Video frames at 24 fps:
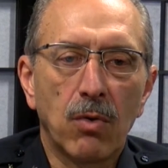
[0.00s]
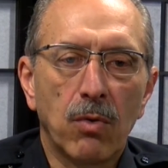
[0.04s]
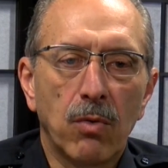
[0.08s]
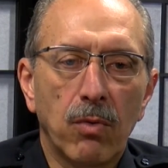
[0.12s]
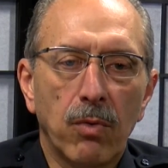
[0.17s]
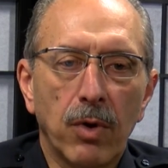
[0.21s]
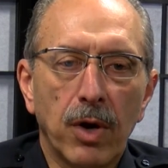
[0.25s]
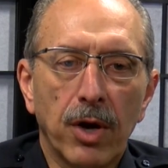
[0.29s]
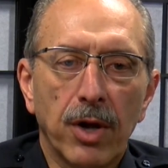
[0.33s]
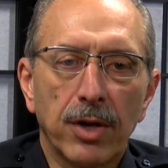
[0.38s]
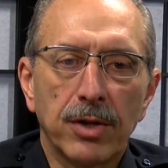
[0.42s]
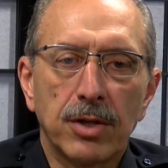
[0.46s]

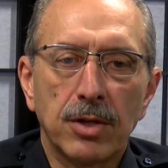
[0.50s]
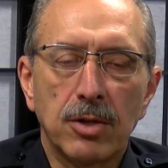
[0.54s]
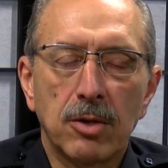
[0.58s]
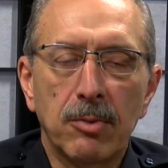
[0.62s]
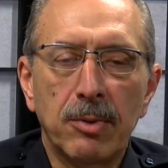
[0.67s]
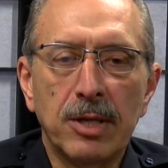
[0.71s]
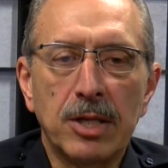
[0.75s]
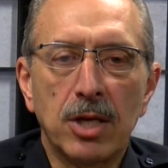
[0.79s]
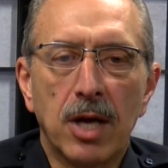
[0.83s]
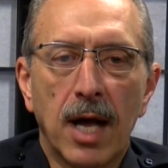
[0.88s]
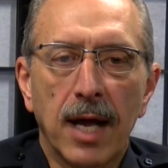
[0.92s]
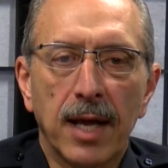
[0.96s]
We're going to
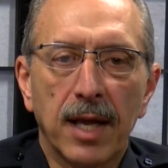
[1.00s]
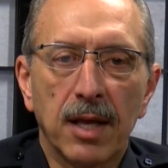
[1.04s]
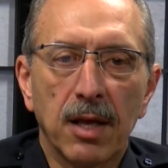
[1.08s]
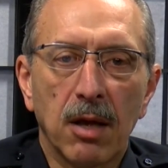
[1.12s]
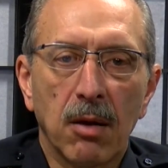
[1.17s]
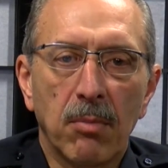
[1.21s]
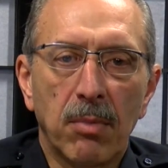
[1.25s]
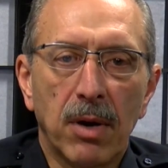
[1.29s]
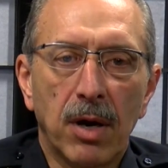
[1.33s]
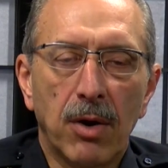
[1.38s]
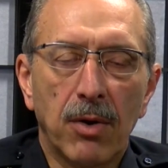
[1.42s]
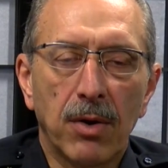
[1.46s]
be
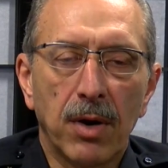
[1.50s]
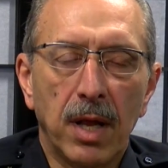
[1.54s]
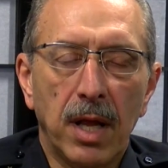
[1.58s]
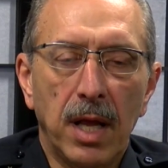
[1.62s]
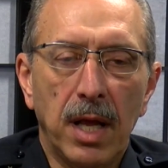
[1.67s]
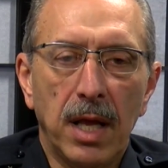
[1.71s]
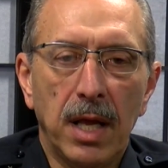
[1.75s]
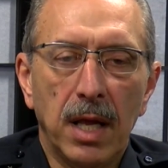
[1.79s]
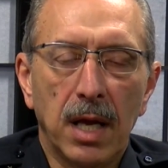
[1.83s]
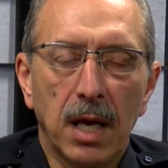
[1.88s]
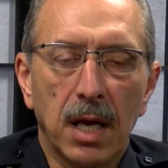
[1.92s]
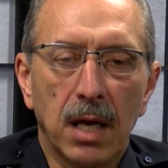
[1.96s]
talking about
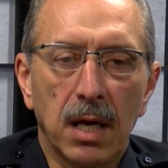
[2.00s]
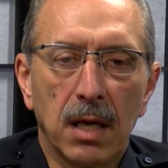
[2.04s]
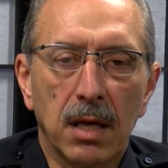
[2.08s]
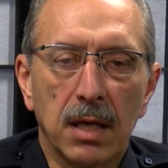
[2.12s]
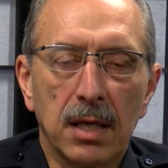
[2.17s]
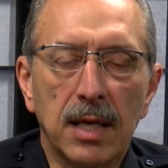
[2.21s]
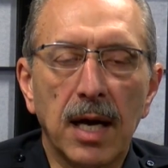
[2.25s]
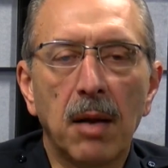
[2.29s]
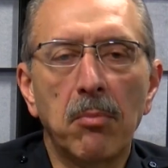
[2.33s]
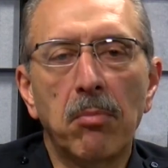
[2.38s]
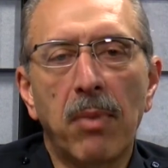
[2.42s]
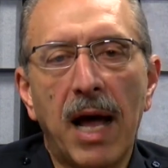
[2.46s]
a
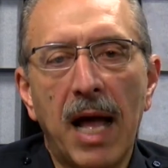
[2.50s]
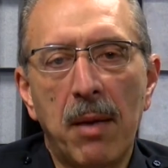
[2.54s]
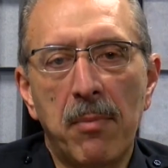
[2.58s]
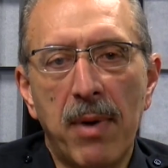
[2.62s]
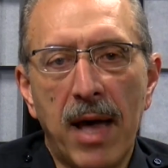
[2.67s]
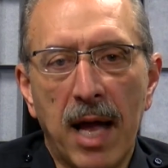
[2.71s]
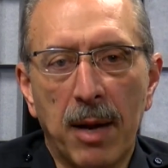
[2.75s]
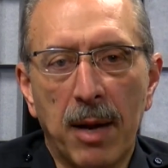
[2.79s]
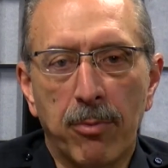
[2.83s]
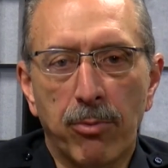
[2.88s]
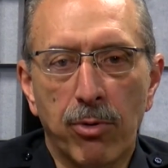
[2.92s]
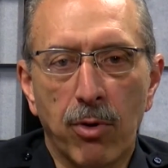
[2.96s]
gun
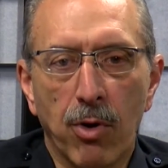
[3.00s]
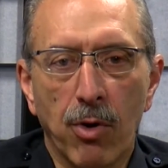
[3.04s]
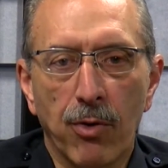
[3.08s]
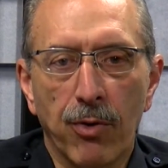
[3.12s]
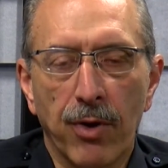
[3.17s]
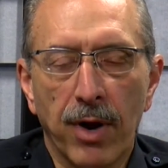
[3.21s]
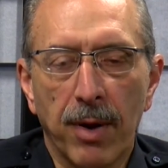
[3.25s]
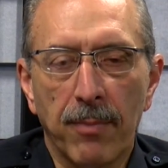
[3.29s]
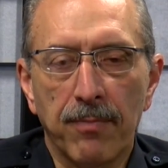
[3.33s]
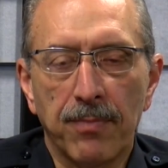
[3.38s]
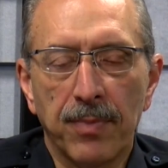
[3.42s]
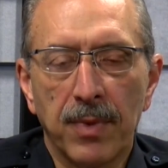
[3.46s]
buyback
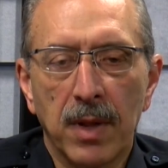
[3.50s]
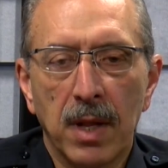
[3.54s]
program